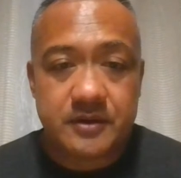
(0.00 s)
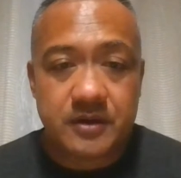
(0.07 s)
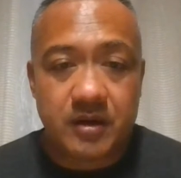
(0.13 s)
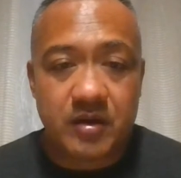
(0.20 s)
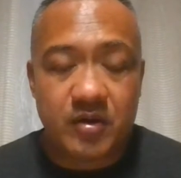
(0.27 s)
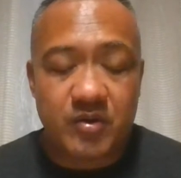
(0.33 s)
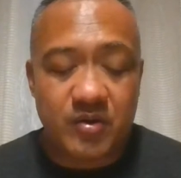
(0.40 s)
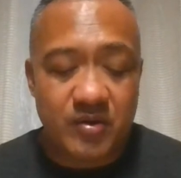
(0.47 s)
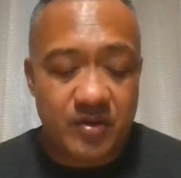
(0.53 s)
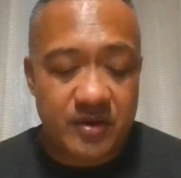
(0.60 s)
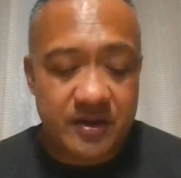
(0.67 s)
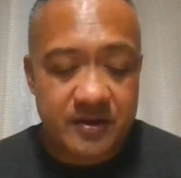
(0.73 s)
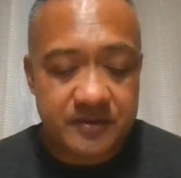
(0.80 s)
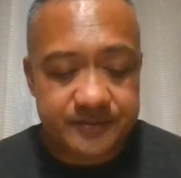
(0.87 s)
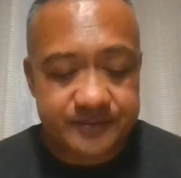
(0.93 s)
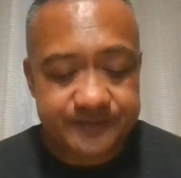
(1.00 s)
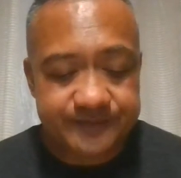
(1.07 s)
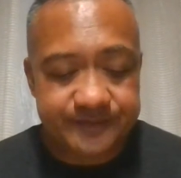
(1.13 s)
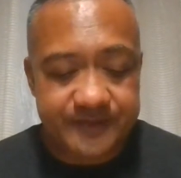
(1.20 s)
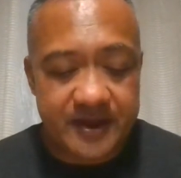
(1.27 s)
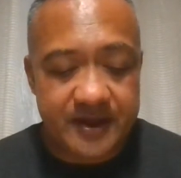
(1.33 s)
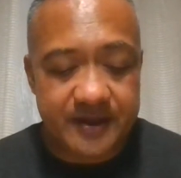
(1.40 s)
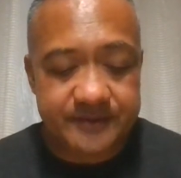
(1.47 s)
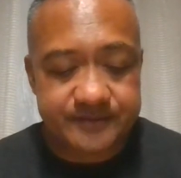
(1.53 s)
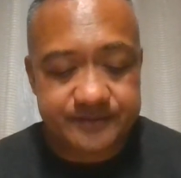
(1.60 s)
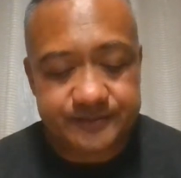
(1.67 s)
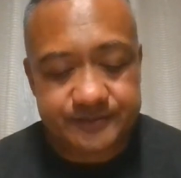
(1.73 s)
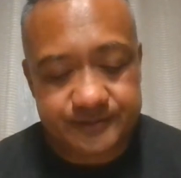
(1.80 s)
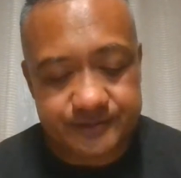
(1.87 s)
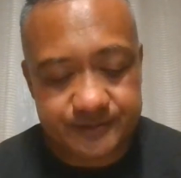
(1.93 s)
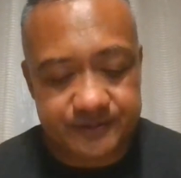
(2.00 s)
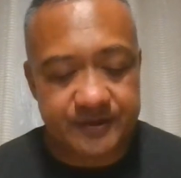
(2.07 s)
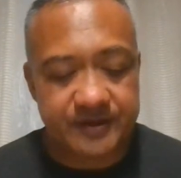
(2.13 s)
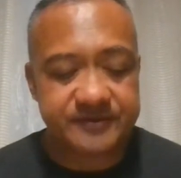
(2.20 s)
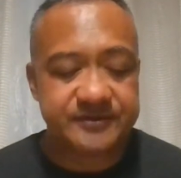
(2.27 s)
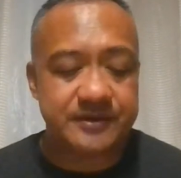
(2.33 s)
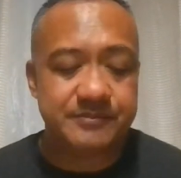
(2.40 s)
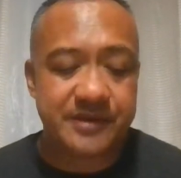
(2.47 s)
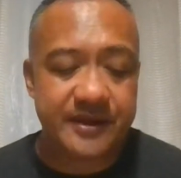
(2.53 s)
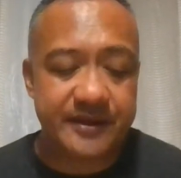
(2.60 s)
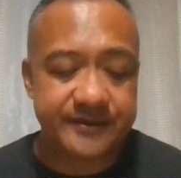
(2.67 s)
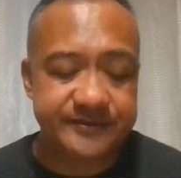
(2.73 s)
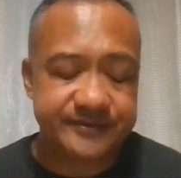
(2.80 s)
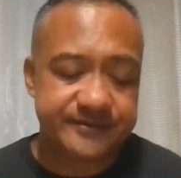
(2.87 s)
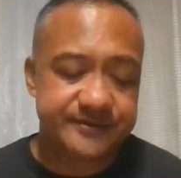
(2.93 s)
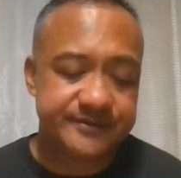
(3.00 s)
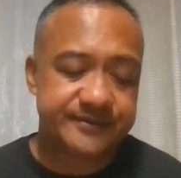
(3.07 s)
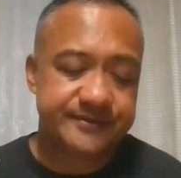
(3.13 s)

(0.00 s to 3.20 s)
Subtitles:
Aloha oi, Dad. Rest in peace.